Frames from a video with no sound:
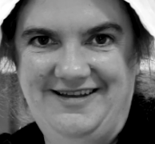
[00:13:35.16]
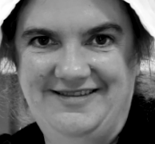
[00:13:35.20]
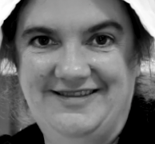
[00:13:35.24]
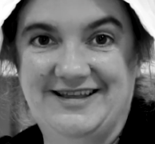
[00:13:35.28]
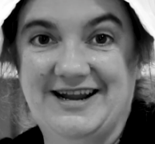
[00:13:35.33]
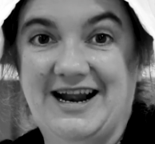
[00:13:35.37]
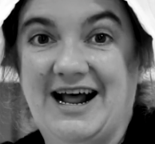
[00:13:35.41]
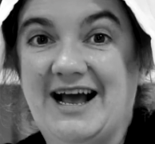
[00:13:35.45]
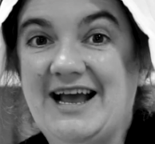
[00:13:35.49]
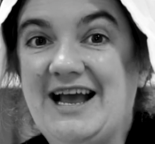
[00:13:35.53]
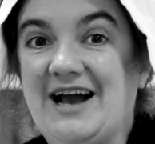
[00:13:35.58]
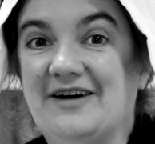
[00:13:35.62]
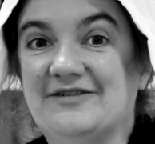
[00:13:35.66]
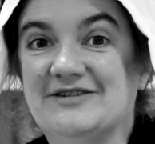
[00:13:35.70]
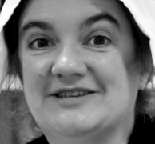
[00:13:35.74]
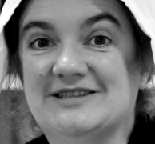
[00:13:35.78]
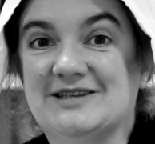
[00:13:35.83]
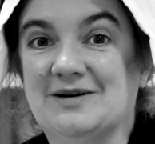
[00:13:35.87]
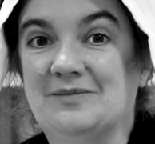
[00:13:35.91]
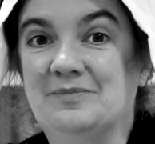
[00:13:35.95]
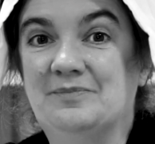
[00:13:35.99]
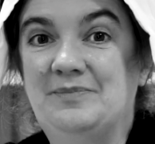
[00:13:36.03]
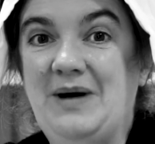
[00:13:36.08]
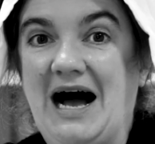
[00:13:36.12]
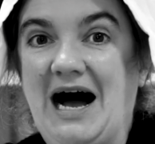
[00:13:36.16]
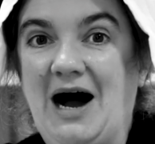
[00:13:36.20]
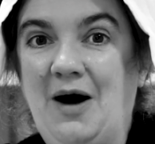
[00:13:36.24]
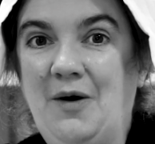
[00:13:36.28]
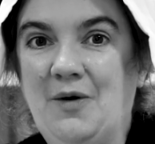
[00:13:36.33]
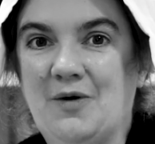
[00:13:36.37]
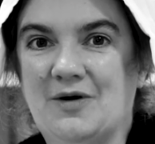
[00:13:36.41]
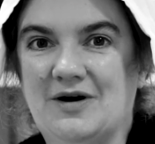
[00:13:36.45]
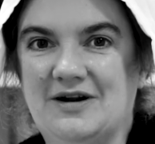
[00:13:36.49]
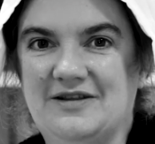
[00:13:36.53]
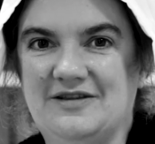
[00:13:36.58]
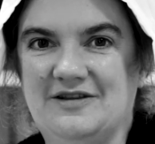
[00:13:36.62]
that I have some
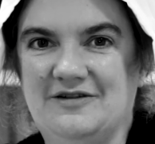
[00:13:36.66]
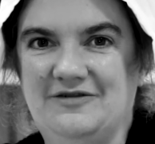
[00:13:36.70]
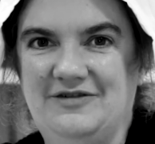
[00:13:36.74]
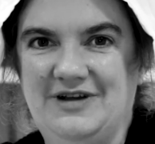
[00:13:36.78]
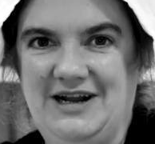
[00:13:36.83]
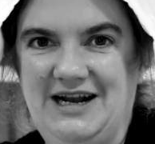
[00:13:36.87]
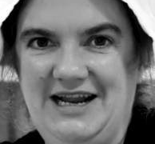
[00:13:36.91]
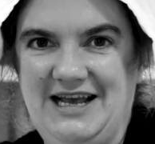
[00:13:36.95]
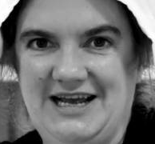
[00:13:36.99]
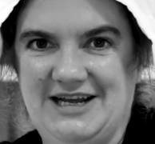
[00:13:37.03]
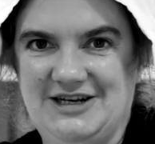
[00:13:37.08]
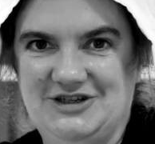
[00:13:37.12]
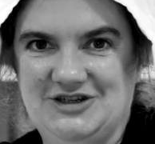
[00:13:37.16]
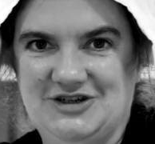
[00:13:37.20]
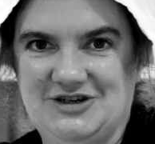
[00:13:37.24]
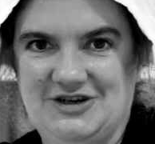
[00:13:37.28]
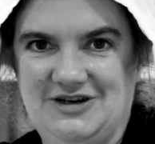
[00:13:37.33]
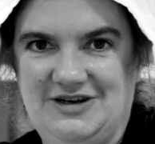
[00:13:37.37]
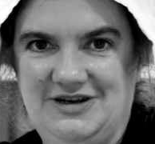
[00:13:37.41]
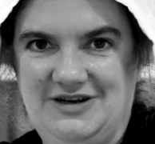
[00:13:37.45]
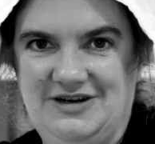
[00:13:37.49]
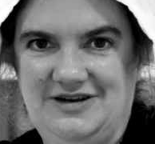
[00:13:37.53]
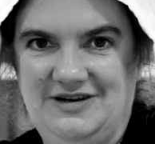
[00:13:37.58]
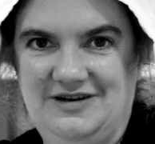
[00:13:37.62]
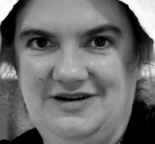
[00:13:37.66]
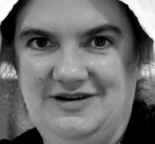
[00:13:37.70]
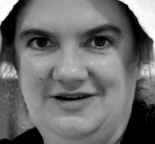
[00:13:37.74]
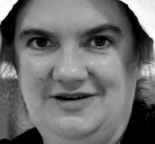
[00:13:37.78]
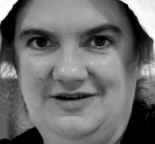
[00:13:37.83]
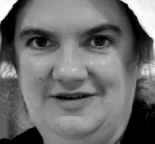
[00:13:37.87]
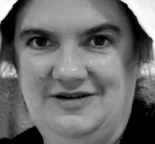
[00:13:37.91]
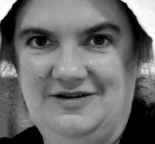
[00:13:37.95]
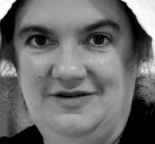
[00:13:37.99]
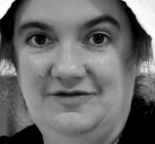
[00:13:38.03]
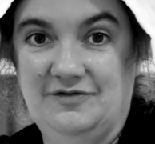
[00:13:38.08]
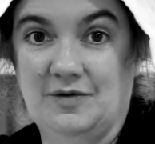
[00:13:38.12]
power in the village.
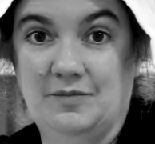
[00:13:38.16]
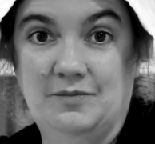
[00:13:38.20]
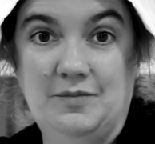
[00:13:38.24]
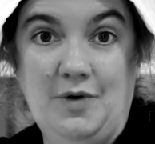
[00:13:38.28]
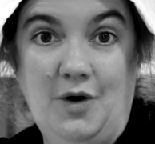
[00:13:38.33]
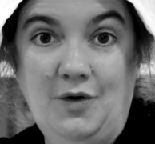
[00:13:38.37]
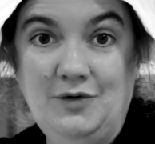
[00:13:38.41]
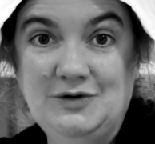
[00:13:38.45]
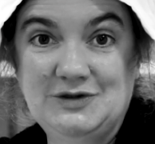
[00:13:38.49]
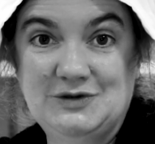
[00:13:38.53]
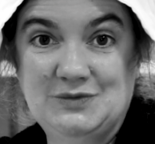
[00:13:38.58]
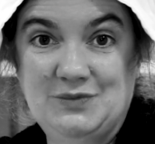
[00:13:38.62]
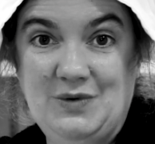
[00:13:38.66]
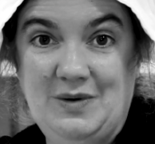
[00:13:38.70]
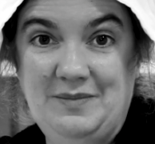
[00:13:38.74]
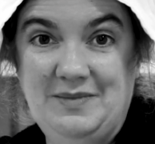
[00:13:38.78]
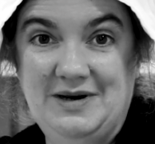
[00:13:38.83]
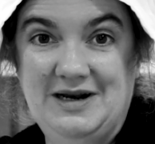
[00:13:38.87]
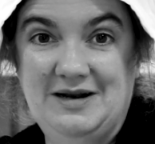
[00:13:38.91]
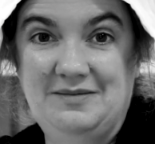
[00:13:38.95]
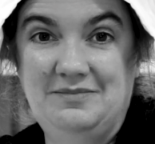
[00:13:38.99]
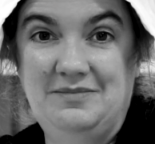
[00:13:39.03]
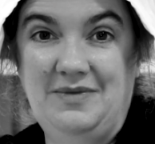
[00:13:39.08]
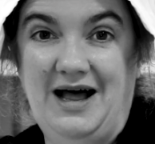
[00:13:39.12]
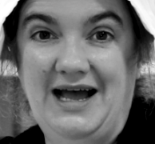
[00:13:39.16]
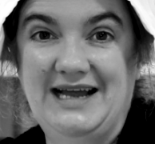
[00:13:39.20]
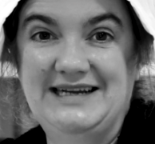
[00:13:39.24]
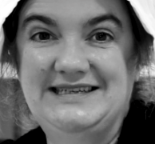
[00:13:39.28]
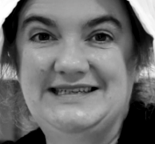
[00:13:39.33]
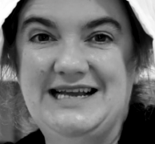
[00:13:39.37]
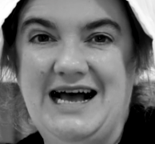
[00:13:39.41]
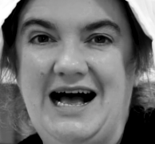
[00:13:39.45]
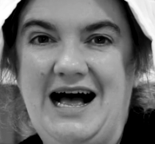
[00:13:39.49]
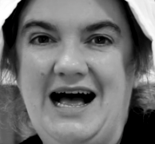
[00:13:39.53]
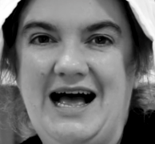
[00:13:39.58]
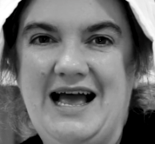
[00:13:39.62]
For most women in my
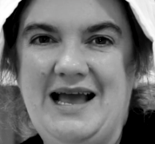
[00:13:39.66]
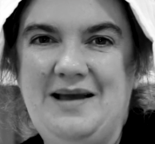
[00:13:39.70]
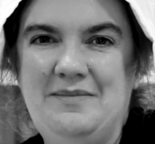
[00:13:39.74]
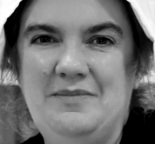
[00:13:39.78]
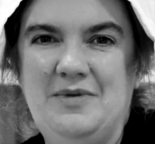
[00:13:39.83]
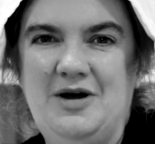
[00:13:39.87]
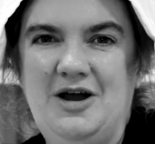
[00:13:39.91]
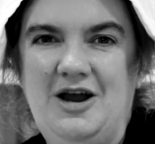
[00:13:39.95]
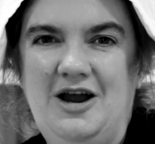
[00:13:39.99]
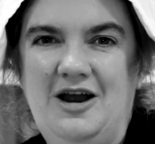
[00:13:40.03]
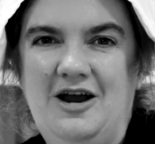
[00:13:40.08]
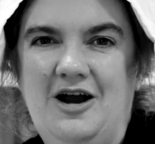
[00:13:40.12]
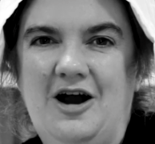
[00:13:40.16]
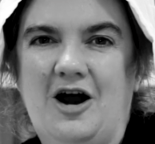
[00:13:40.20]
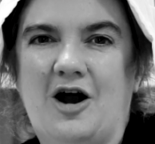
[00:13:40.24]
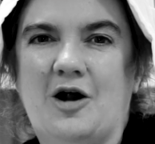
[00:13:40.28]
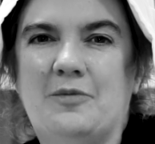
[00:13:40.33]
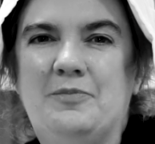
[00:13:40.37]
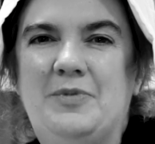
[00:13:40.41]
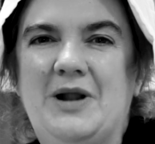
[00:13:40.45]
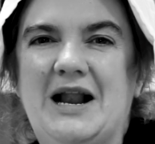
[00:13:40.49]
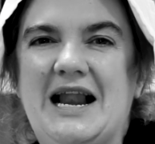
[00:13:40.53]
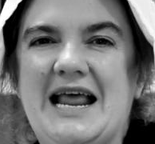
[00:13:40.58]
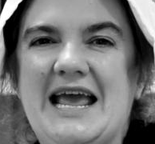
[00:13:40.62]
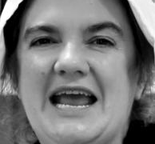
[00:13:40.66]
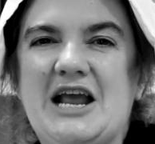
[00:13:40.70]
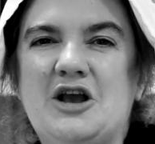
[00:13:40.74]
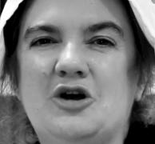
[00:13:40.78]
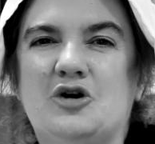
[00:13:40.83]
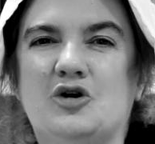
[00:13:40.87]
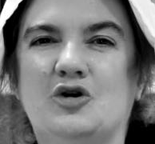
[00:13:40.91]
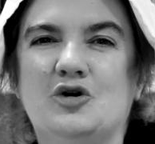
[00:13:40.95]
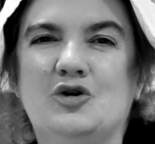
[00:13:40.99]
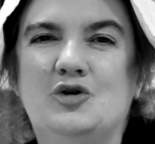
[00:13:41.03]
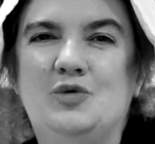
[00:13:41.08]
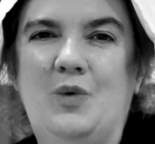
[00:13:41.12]
time are playing
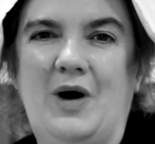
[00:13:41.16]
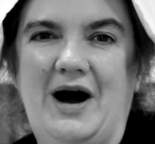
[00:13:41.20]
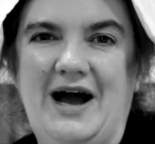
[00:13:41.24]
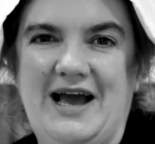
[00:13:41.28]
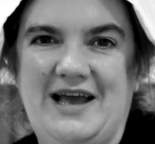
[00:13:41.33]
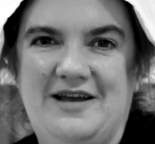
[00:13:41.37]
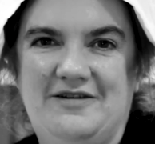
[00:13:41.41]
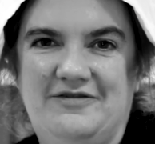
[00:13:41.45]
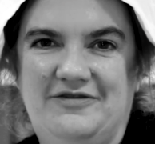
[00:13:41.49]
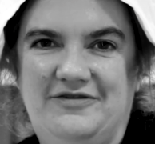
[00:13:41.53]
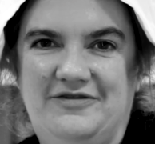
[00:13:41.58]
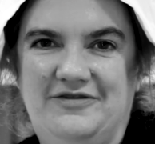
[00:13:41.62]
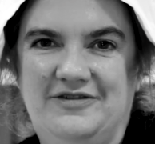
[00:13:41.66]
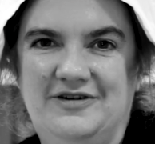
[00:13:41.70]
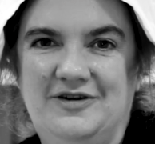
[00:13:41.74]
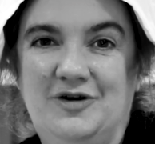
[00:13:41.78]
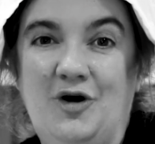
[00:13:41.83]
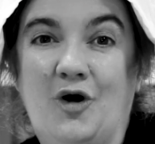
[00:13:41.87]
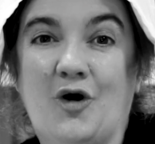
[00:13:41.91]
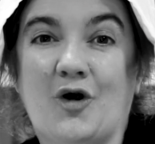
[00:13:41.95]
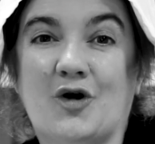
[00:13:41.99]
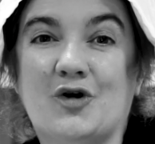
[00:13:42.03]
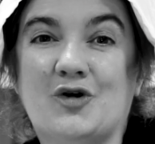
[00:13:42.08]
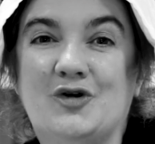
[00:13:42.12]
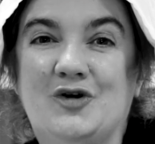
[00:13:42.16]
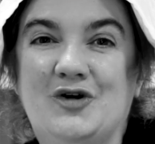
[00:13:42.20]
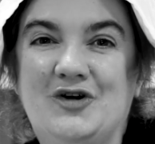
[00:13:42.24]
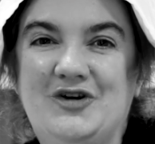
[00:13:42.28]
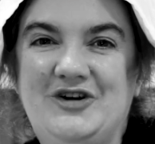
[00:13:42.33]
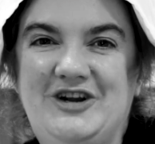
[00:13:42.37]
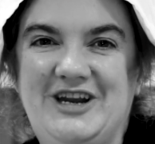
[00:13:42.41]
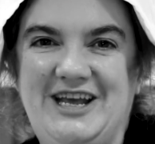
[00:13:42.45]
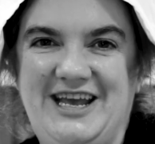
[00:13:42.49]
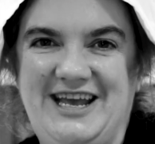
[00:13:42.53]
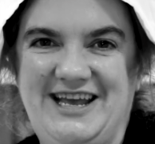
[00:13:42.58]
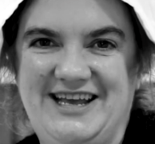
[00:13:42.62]
good wife or
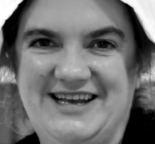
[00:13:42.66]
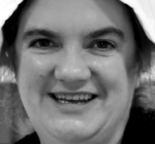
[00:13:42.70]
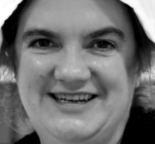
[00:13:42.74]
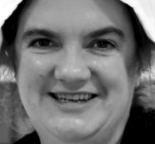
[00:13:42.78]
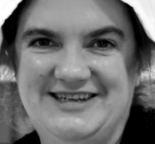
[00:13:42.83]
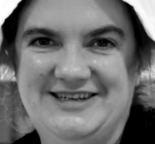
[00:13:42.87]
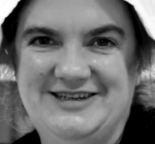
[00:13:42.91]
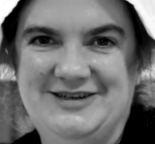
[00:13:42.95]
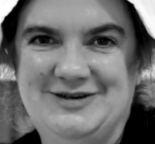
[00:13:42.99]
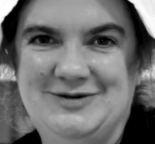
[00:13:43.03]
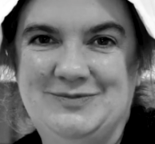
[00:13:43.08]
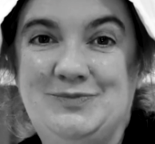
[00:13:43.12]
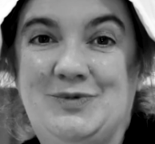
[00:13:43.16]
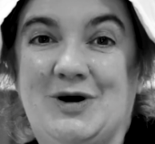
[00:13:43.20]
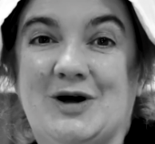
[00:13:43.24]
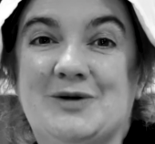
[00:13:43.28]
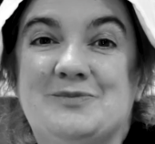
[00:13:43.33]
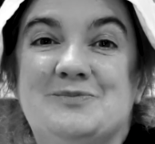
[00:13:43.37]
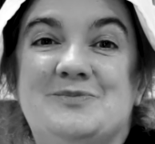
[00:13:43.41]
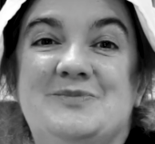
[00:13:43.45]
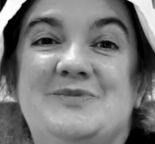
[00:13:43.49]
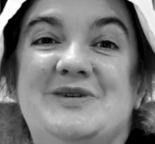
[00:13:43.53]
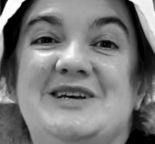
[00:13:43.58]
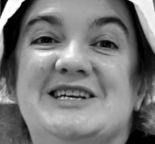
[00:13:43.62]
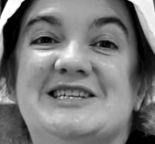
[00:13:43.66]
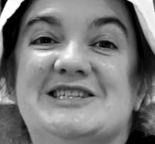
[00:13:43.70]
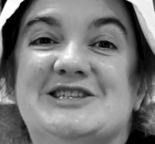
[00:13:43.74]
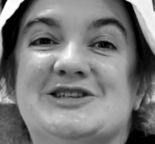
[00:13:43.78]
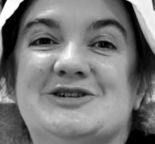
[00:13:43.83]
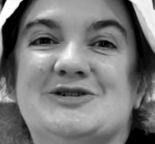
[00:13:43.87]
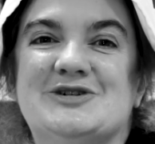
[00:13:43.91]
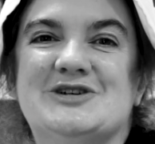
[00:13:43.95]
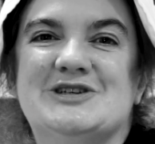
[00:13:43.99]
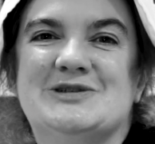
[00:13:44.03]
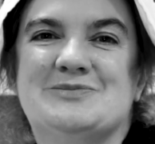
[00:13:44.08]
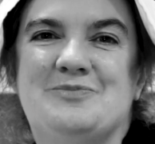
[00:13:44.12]
goody, but
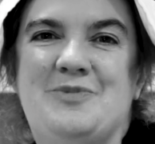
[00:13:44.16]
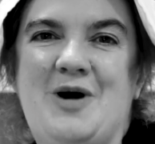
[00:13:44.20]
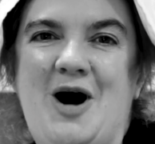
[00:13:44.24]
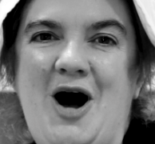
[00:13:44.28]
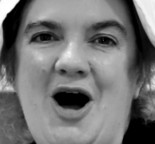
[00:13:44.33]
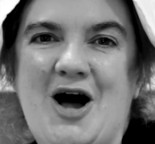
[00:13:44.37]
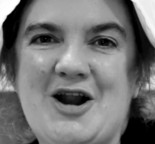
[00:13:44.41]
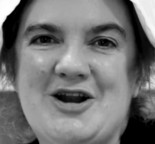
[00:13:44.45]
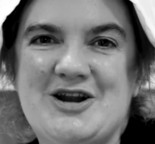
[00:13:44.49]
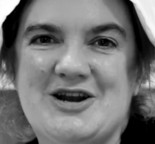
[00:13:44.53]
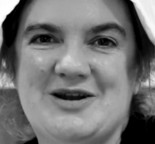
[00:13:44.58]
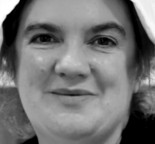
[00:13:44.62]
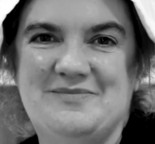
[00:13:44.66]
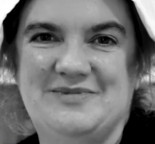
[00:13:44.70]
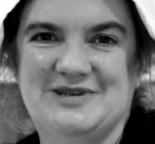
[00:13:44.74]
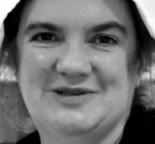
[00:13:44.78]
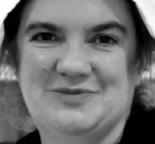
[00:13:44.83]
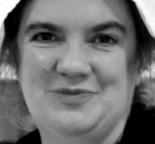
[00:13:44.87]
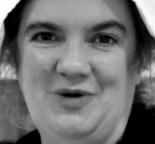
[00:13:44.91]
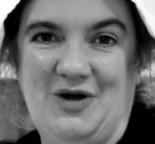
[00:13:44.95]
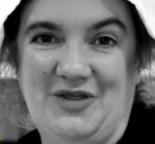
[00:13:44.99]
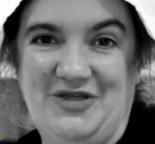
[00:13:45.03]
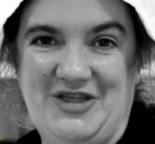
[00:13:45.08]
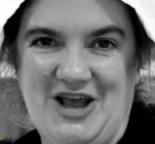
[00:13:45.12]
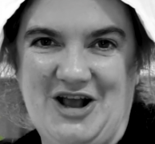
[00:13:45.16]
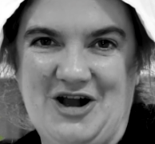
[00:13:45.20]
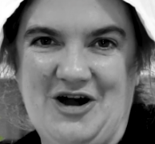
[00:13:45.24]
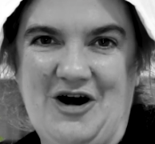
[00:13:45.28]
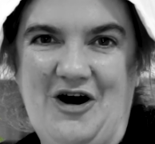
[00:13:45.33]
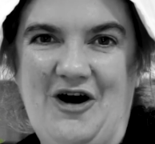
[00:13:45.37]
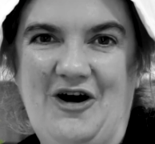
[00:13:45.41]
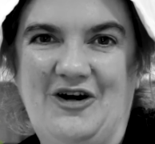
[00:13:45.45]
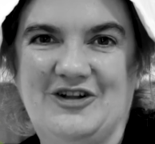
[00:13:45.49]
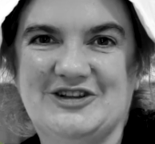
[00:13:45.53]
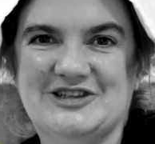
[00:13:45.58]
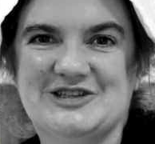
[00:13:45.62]
Mistress Bodenham is what they
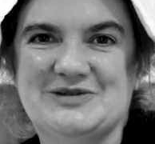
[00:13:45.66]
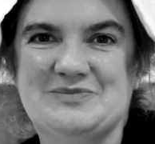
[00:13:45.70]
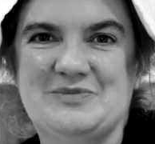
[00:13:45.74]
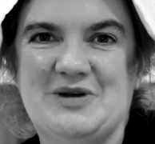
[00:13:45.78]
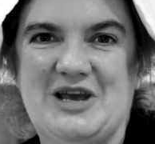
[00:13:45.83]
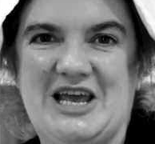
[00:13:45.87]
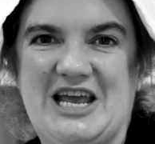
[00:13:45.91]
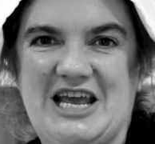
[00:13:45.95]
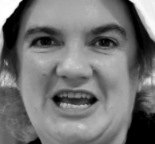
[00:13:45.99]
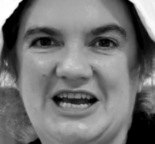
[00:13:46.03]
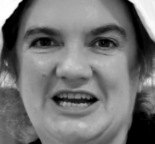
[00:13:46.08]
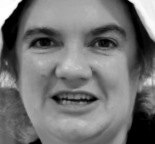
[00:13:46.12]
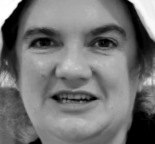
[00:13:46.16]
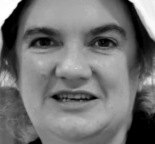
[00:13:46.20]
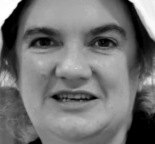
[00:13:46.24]
calls me.